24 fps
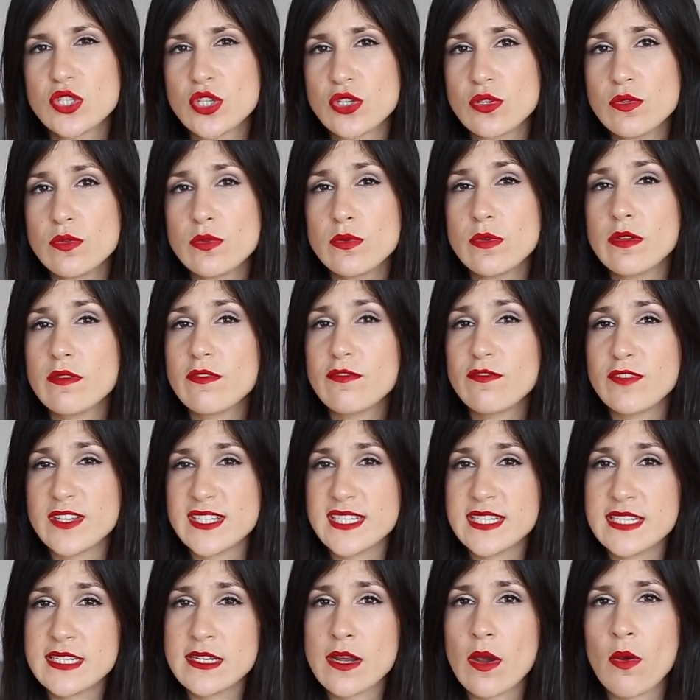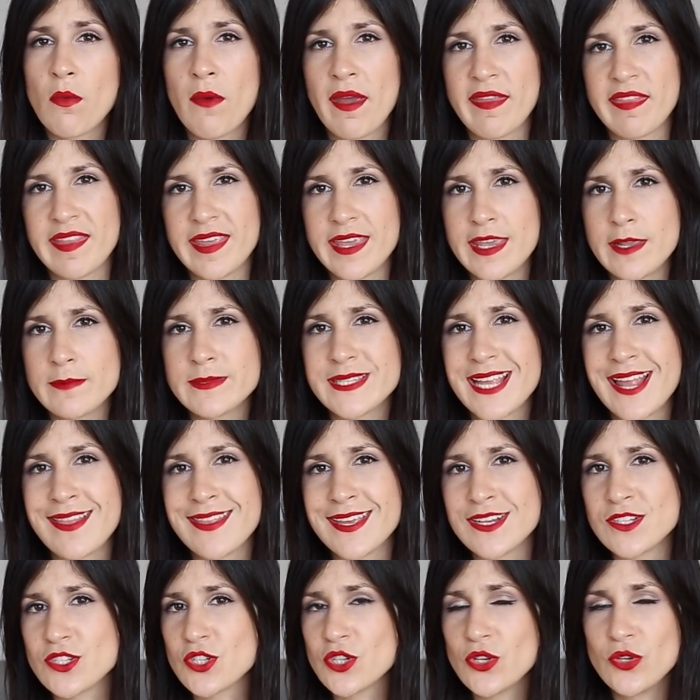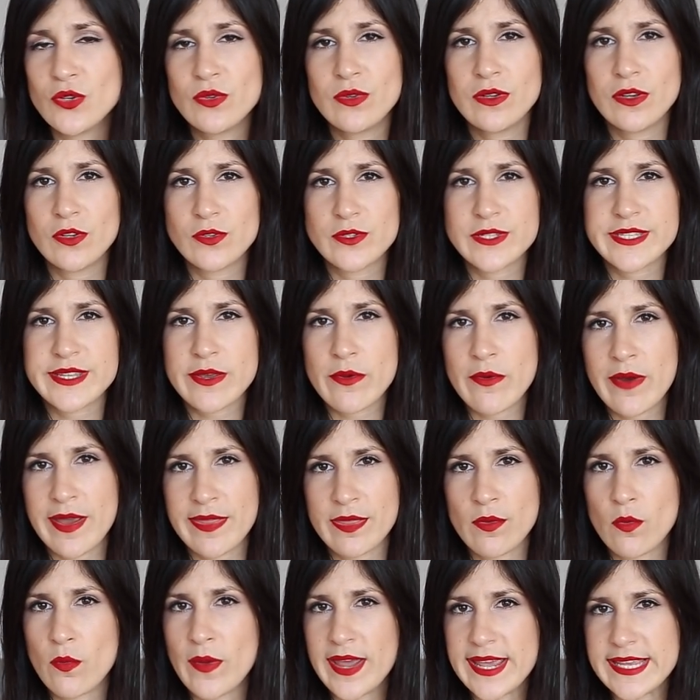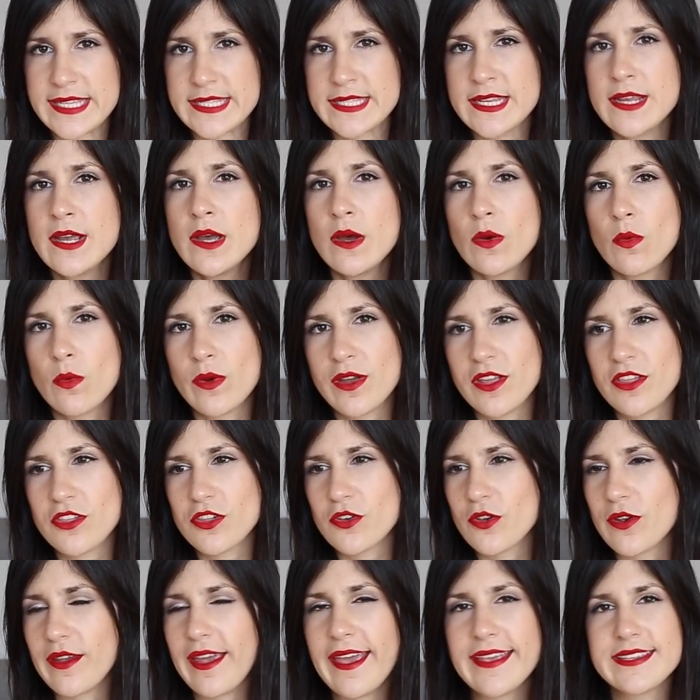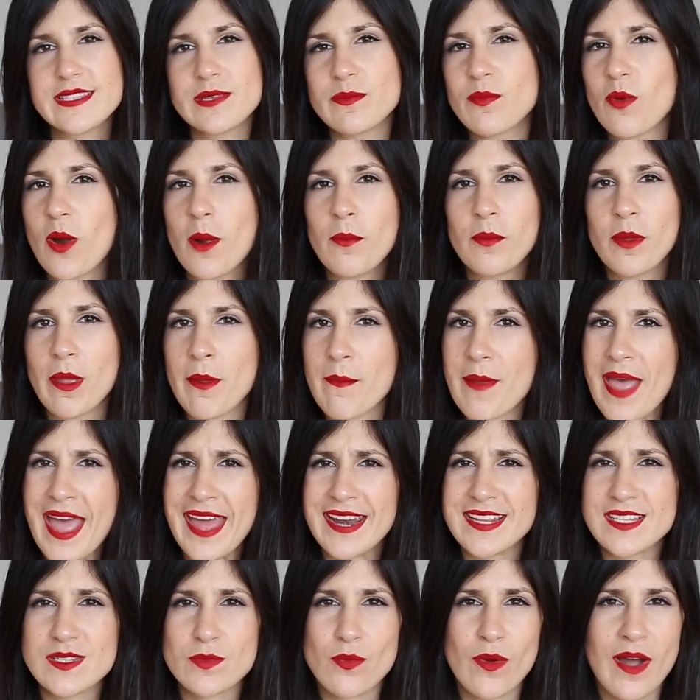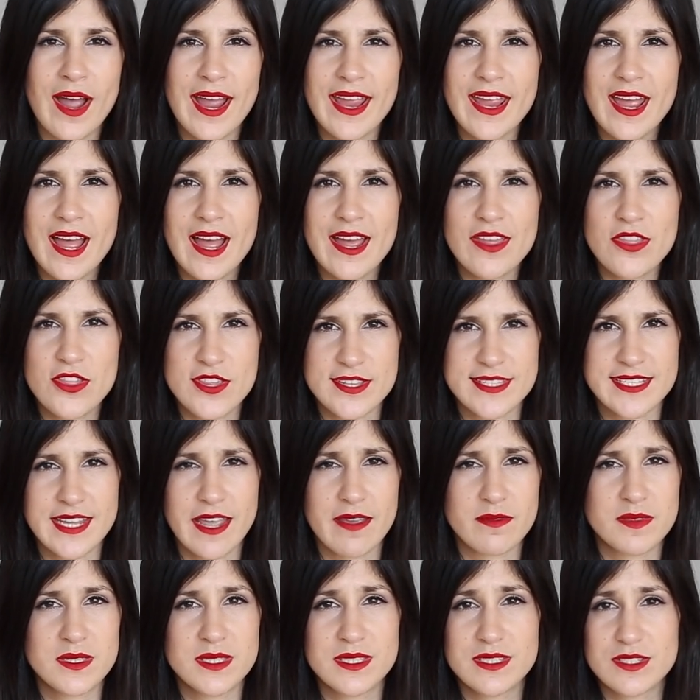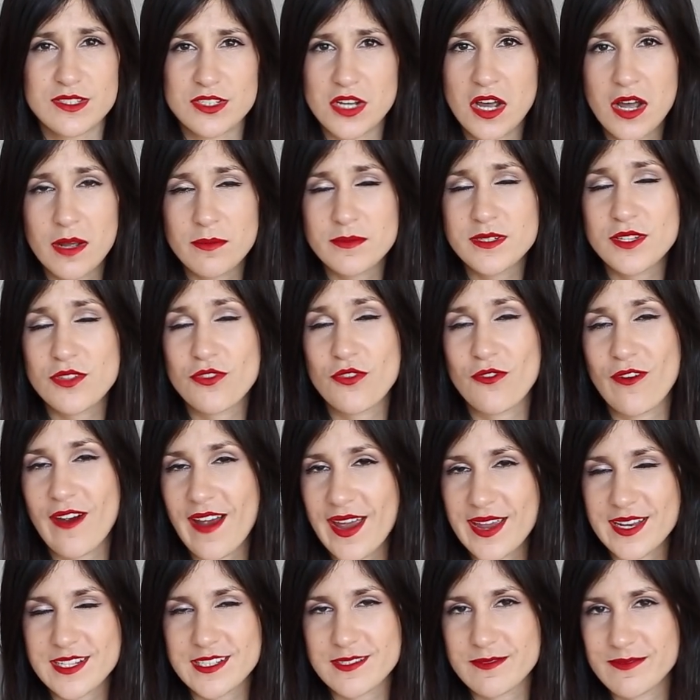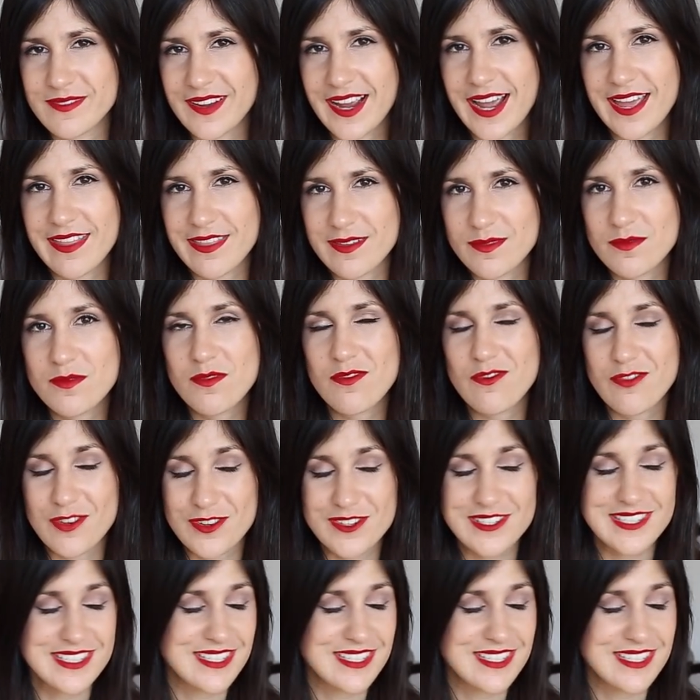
too fitted around the hips and then too loose around the waist, which creates a problem, and it's why I just have stopped trying to buy them full